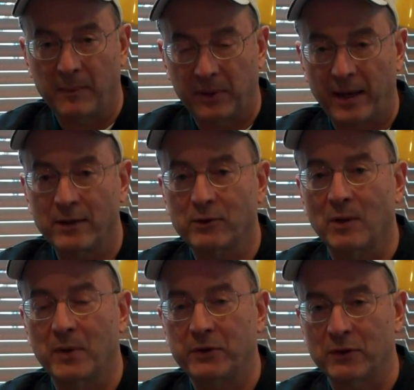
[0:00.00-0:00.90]
Play it in slow
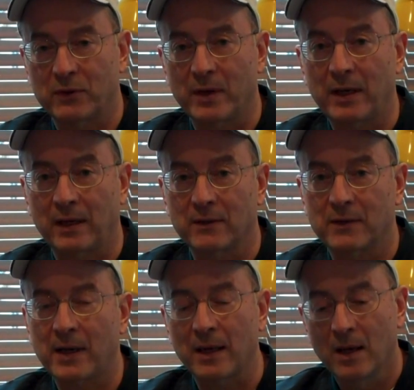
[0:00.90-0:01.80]
motion so you can
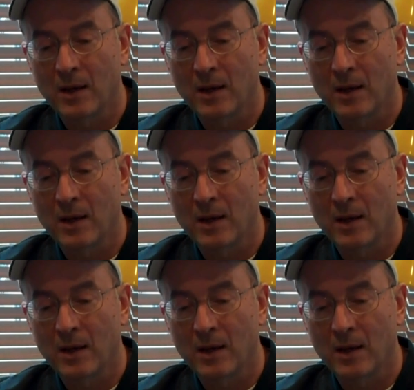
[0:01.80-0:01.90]
see